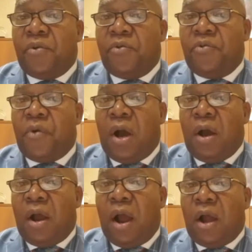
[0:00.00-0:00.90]
who
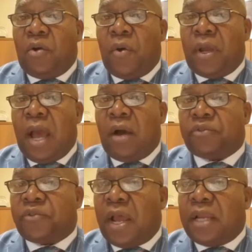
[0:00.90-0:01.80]
are going out
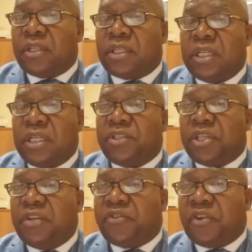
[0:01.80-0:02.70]
trying to teach
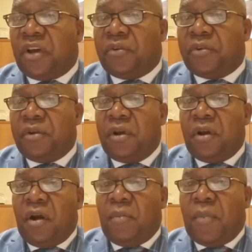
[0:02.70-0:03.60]
each other
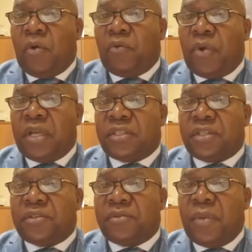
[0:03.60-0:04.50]
about
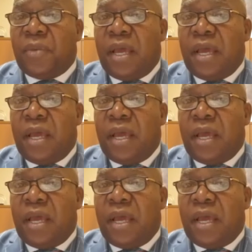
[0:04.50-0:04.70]
racism.